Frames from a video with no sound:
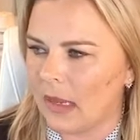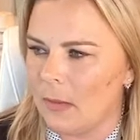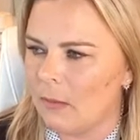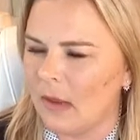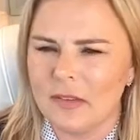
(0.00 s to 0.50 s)

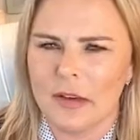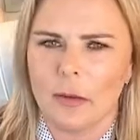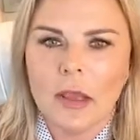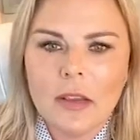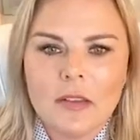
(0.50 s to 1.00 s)
keep messing it
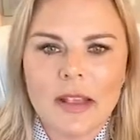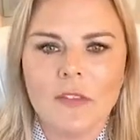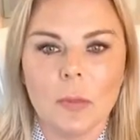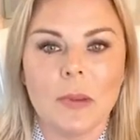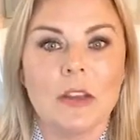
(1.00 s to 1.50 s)
up,
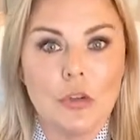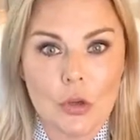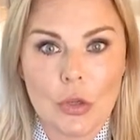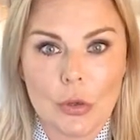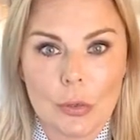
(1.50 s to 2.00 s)

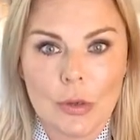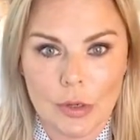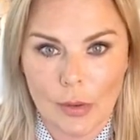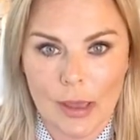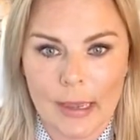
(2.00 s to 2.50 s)
7B2,
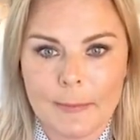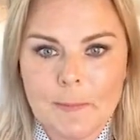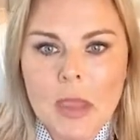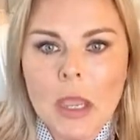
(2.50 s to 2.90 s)
okay?